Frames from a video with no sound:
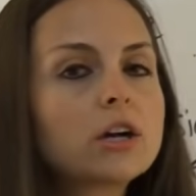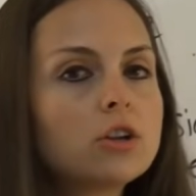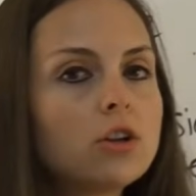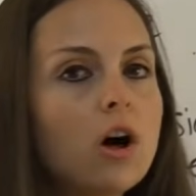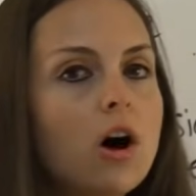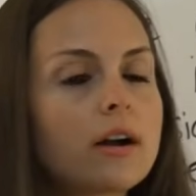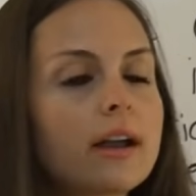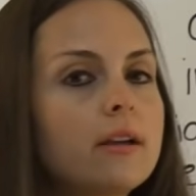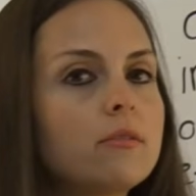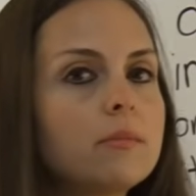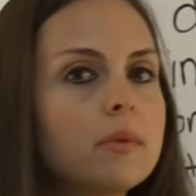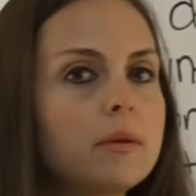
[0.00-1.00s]
o'clock.
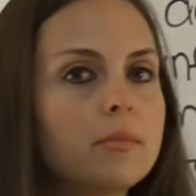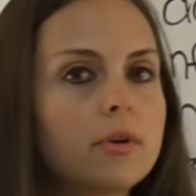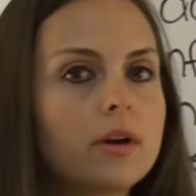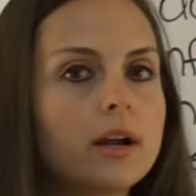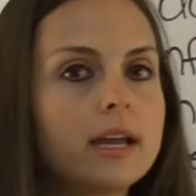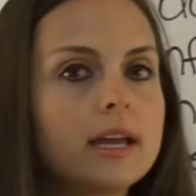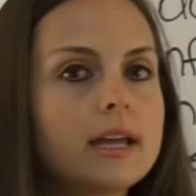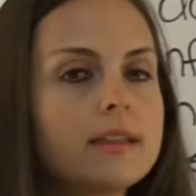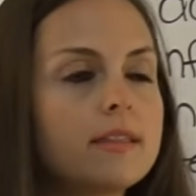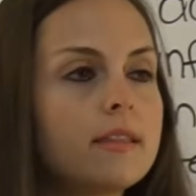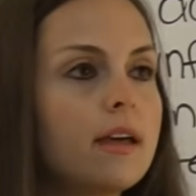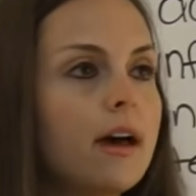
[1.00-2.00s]
And remember,
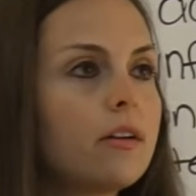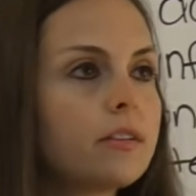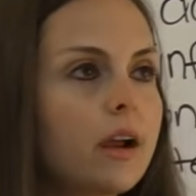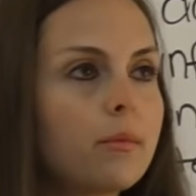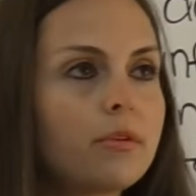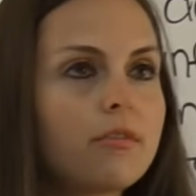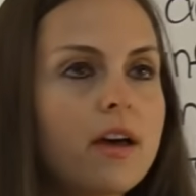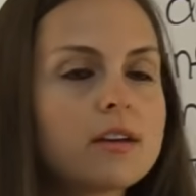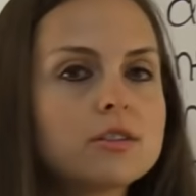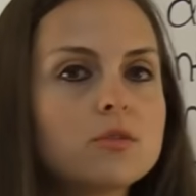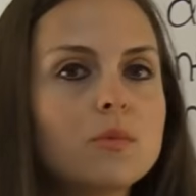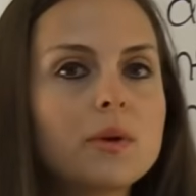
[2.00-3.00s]
in the healthcare
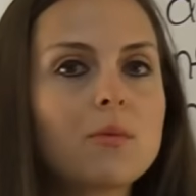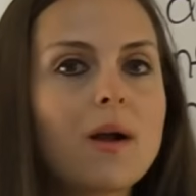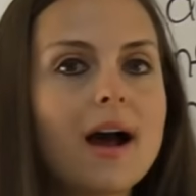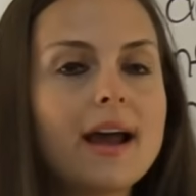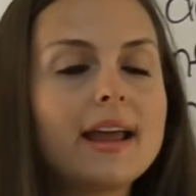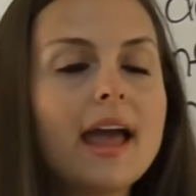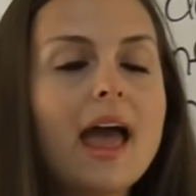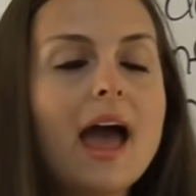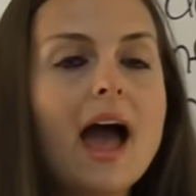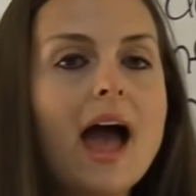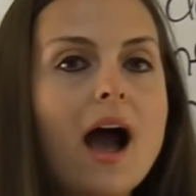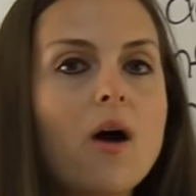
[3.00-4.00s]
profession, we write
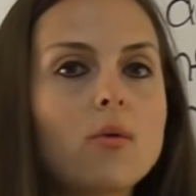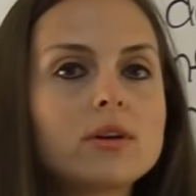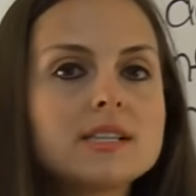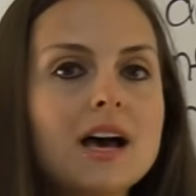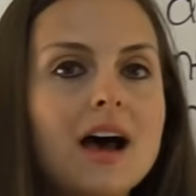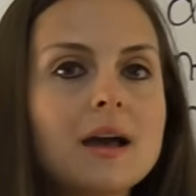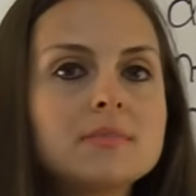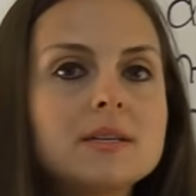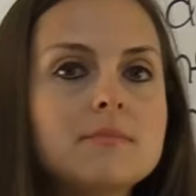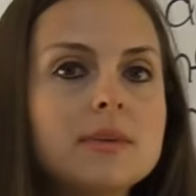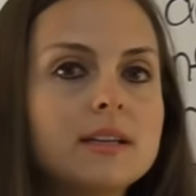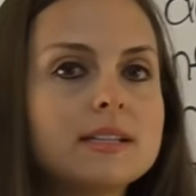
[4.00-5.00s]
our times
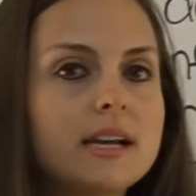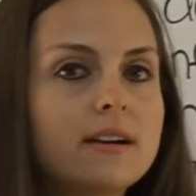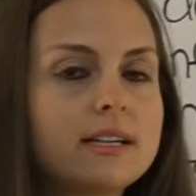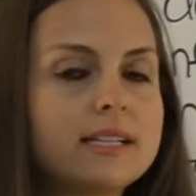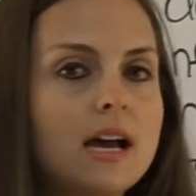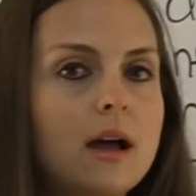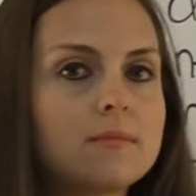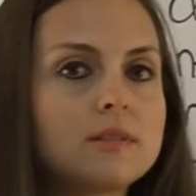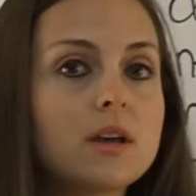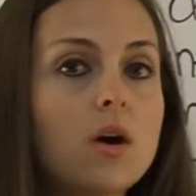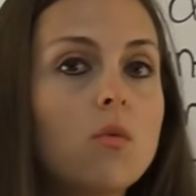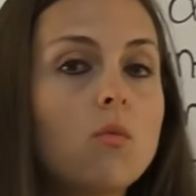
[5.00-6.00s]
in military time.
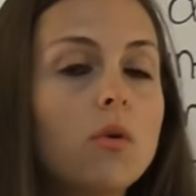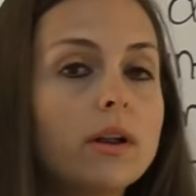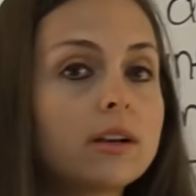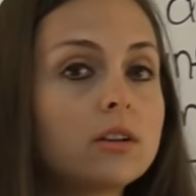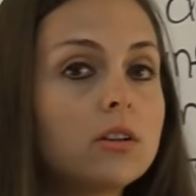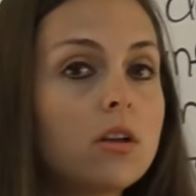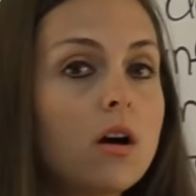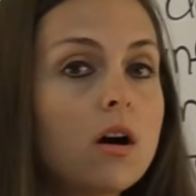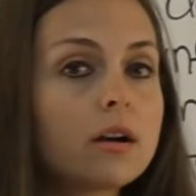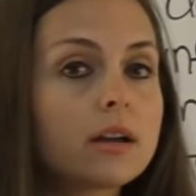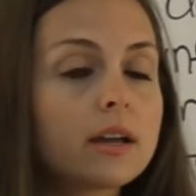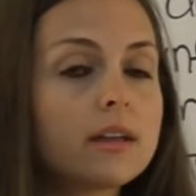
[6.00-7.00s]
So one
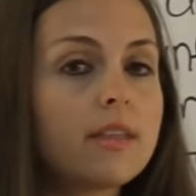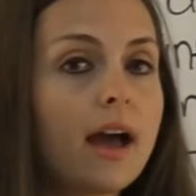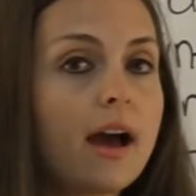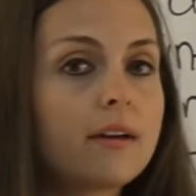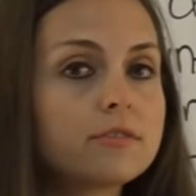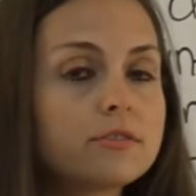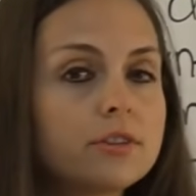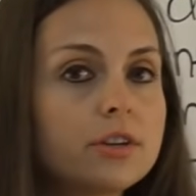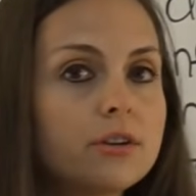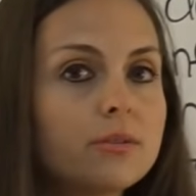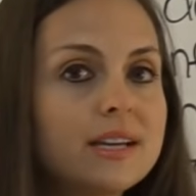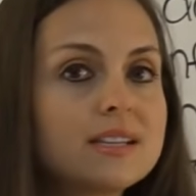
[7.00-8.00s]
o'clock in the
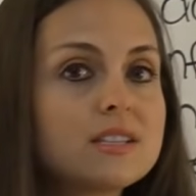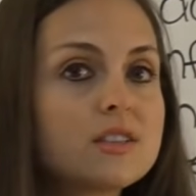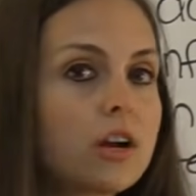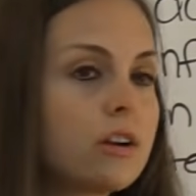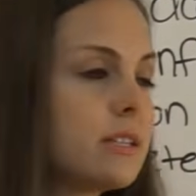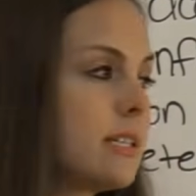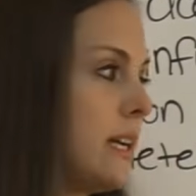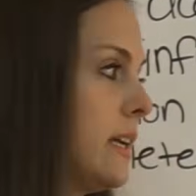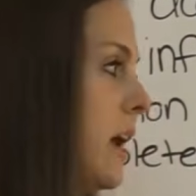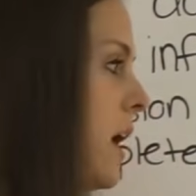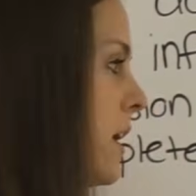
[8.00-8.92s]
afternoon is thirteen